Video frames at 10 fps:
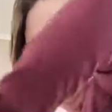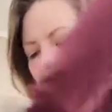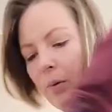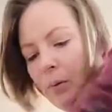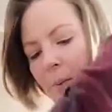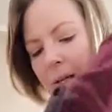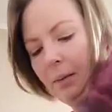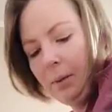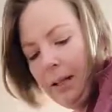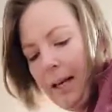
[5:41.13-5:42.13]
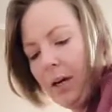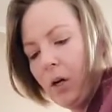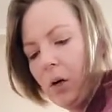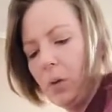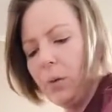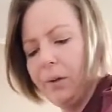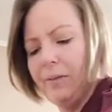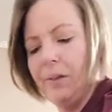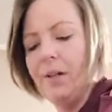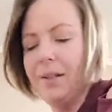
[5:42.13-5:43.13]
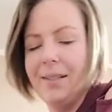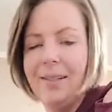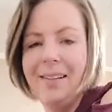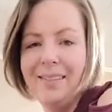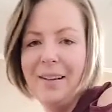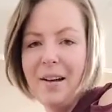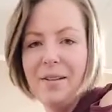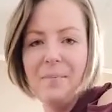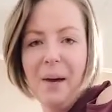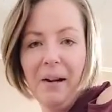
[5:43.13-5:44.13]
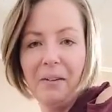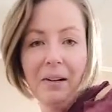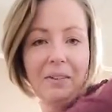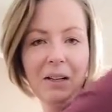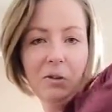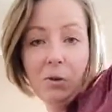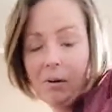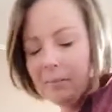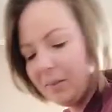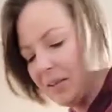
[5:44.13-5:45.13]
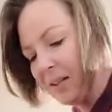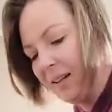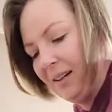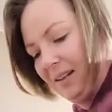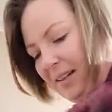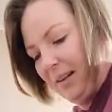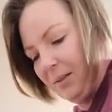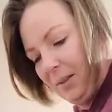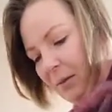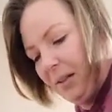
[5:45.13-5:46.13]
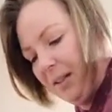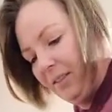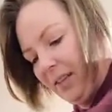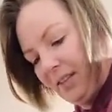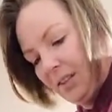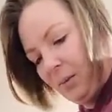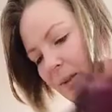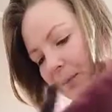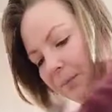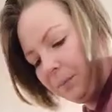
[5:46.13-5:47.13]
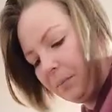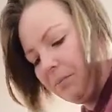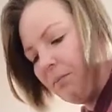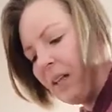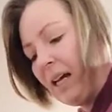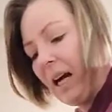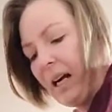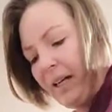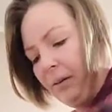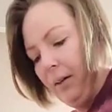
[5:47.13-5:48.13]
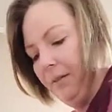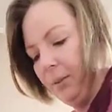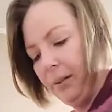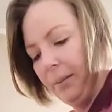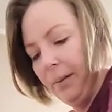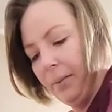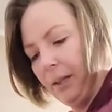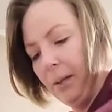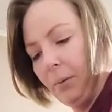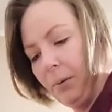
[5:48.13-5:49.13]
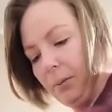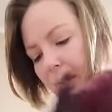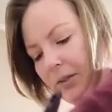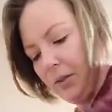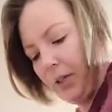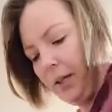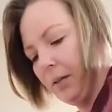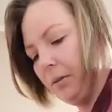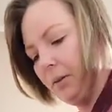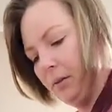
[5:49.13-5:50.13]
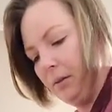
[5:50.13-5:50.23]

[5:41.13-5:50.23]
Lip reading: when we're making Play-Doh or even just to bang around like drums. They absolutely love these as well. And I don't have to worry about them getting broken because they're silicone.